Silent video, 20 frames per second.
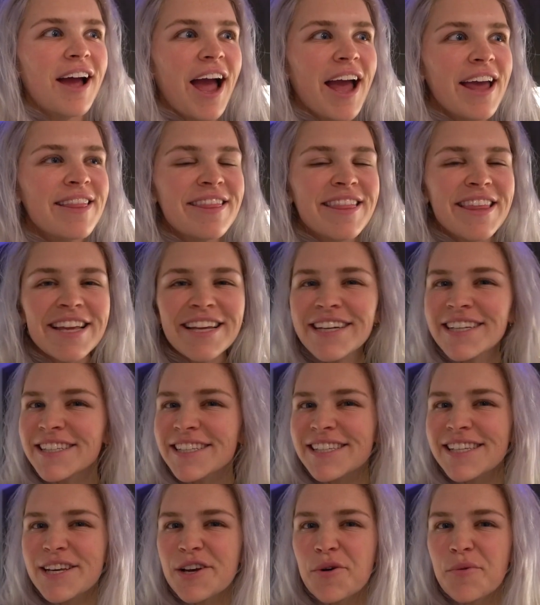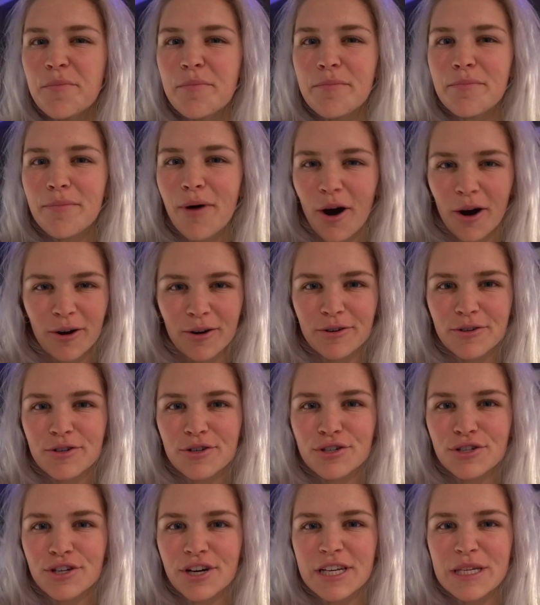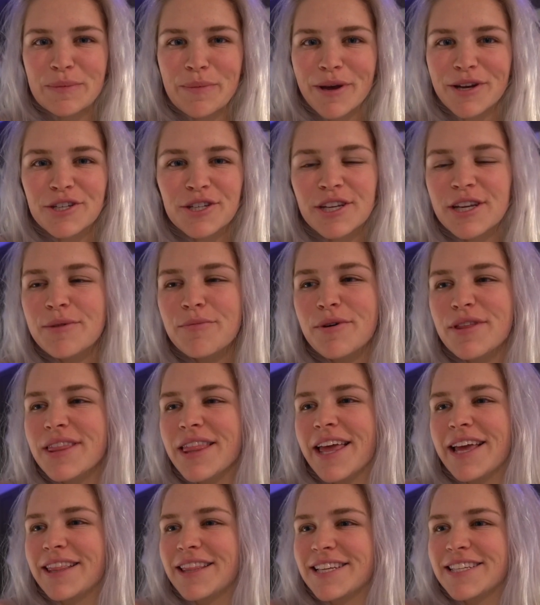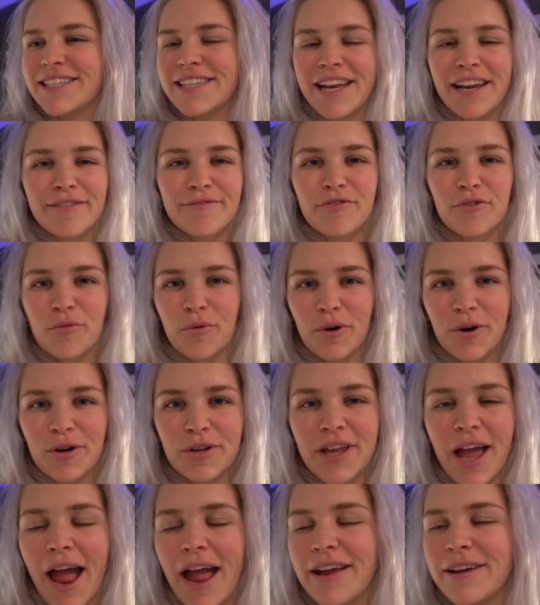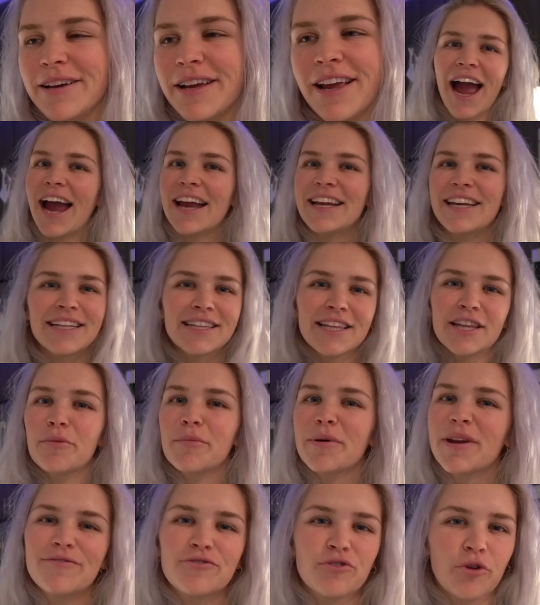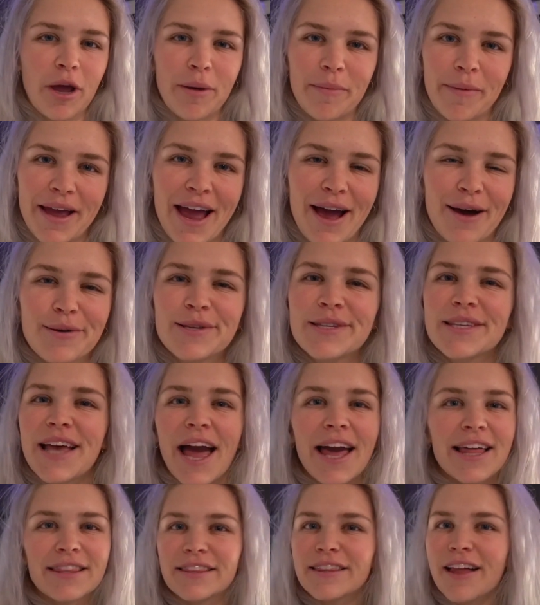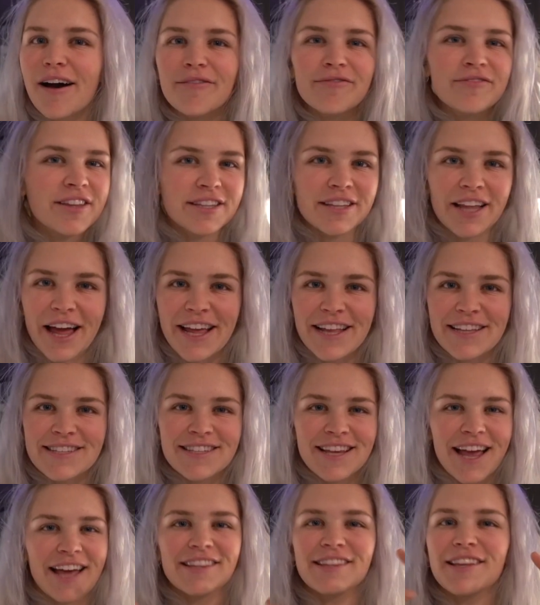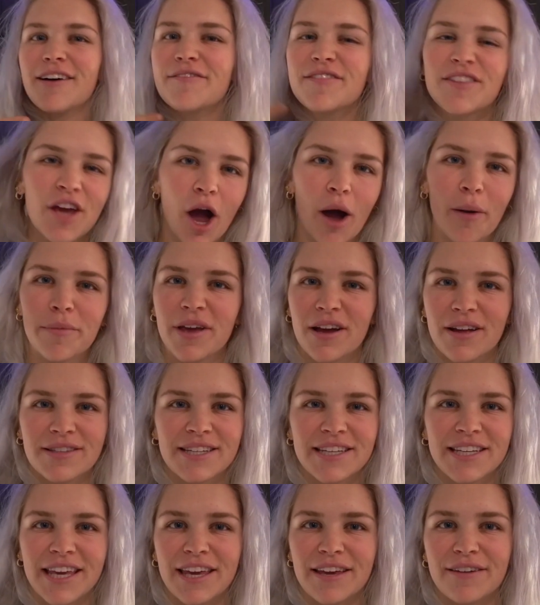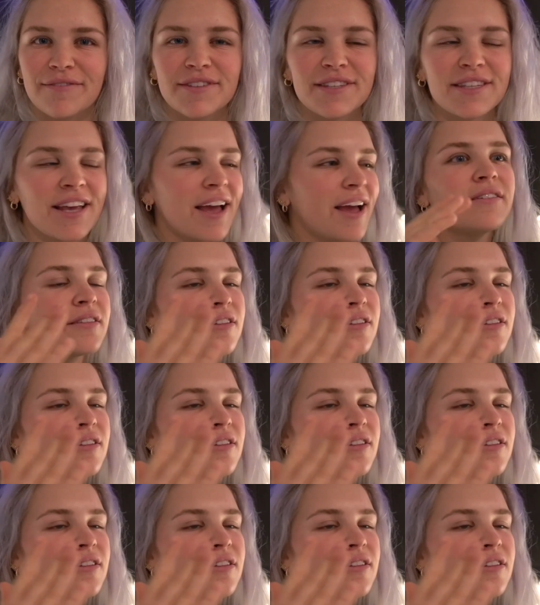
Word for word: I think until March, especially with the state of the world. I need a little bit of joy at my house. I love the lights. I love the ambiance it gives.